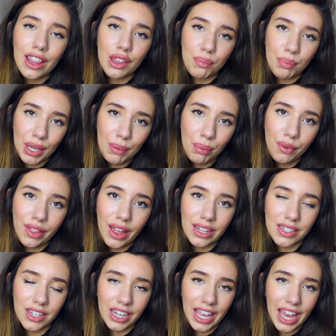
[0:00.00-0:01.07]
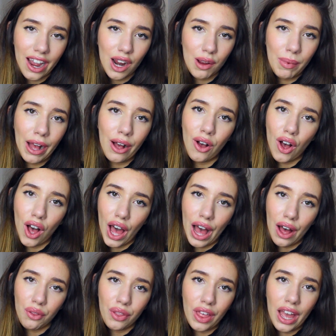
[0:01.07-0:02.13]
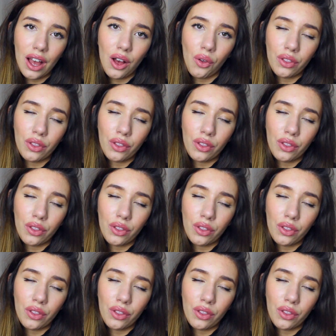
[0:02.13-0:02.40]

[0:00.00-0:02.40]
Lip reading: "The people that I care about are out there